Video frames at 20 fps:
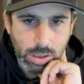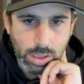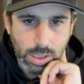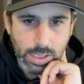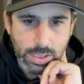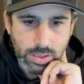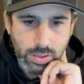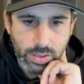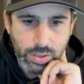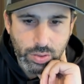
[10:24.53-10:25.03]

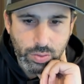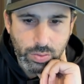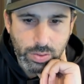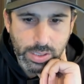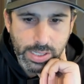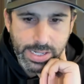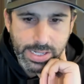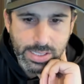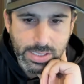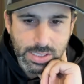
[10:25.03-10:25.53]
So I do
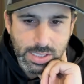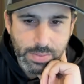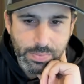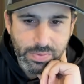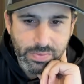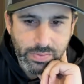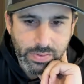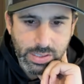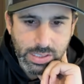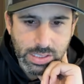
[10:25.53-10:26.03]
like some
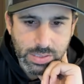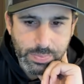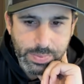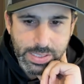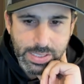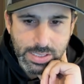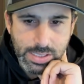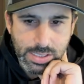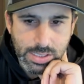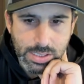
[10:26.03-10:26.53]
of these
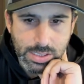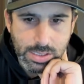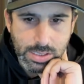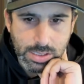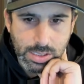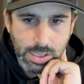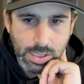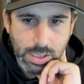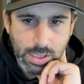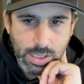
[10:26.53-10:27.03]
pieces,
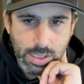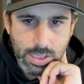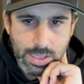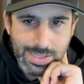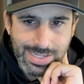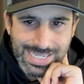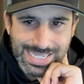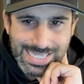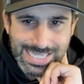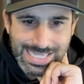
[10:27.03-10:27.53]

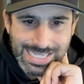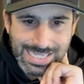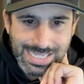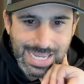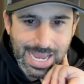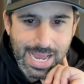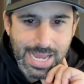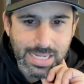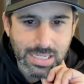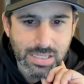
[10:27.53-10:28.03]
decent
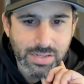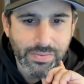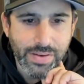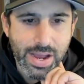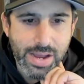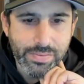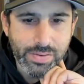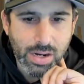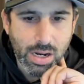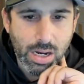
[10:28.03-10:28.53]
size,
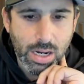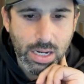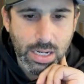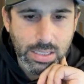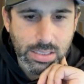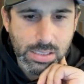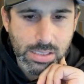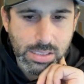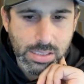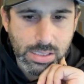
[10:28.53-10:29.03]
5
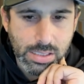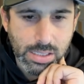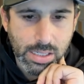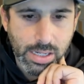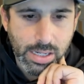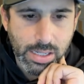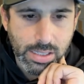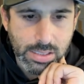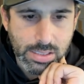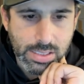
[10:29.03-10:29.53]
costs
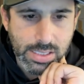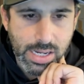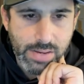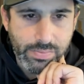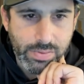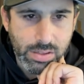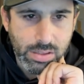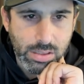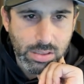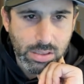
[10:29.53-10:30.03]
and
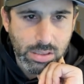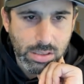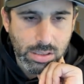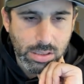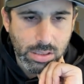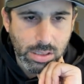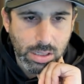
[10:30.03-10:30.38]
7.